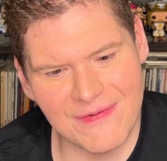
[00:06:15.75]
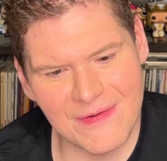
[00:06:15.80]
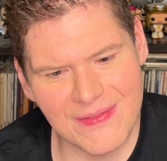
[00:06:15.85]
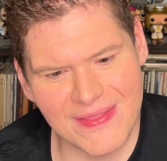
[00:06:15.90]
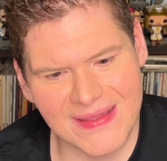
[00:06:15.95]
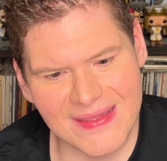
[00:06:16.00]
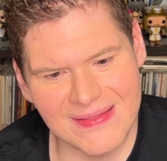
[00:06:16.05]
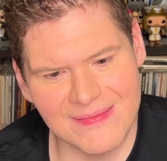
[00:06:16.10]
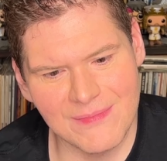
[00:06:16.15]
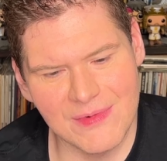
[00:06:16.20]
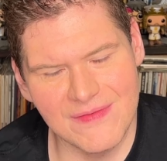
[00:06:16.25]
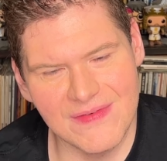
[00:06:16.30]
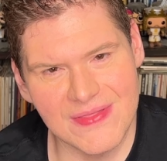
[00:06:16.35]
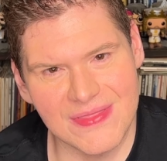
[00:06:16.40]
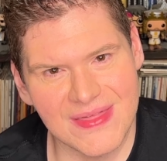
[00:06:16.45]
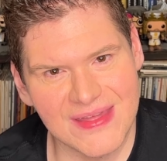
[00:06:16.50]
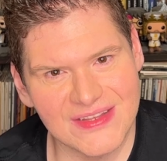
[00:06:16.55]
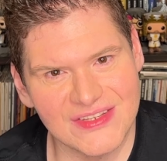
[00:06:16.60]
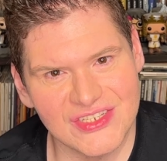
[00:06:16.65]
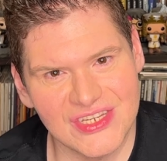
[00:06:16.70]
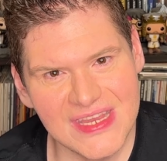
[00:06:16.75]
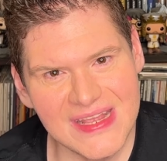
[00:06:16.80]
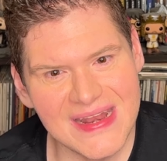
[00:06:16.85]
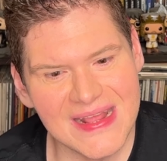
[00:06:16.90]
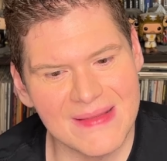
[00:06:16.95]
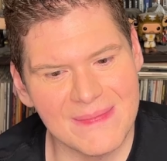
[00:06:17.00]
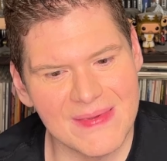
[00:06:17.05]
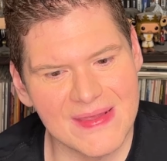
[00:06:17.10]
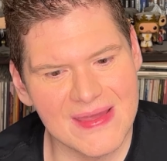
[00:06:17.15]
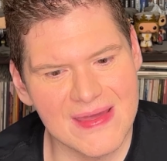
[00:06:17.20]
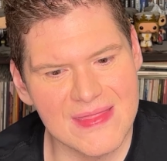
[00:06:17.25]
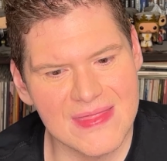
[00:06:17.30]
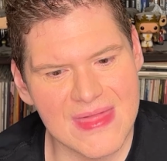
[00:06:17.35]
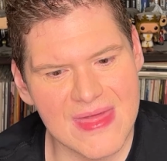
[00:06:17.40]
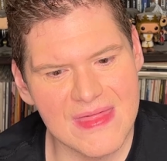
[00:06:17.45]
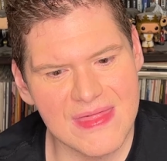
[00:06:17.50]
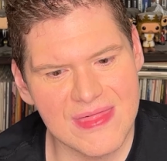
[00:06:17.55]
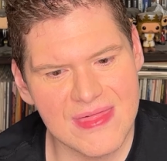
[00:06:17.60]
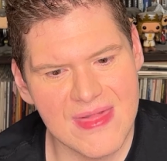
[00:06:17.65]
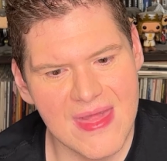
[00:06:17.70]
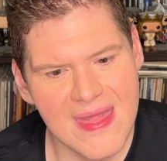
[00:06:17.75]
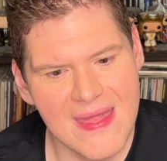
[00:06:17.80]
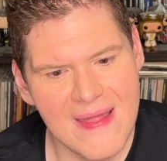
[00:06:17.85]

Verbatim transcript: feels like a movie's like cheating because it's